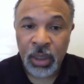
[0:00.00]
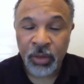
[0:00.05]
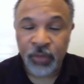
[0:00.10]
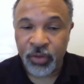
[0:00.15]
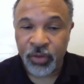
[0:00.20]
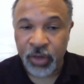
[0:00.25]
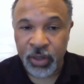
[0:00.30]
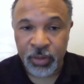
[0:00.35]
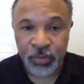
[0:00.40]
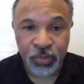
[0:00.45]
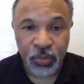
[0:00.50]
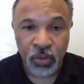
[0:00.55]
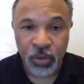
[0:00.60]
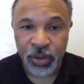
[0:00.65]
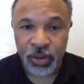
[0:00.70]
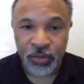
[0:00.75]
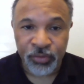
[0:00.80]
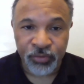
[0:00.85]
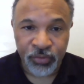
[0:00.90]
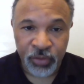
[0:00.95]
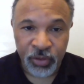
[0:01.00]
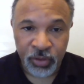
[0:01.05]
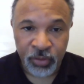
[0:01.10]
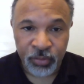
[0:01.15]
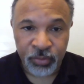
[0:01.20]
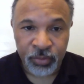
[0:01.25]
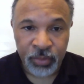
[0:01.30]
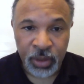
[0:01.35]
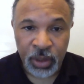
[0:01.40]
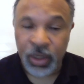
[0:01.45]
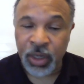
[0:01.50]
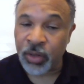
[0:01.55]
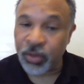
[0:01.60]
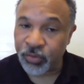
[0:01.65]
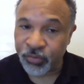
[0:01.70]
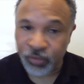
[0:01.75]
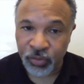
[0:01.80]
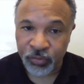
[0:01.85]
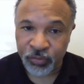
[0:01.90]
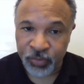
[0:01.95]
a very important film,
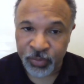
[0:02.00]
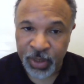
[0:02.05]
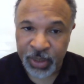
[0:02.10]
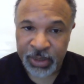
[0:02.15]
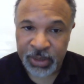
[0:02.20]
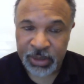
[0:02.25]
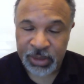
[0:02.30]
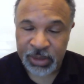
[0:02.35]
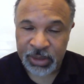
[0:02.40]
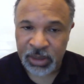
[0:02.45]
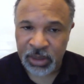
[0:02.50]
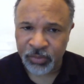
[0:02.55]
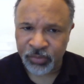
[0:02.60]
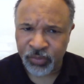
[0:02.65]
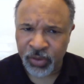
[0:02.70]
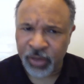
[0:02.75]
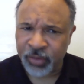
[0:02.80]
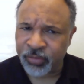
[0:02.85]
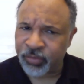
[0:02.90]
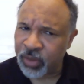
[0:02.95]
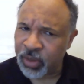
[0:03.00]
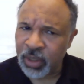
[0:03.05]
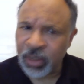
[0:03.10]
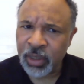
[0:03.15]
another film from 1965.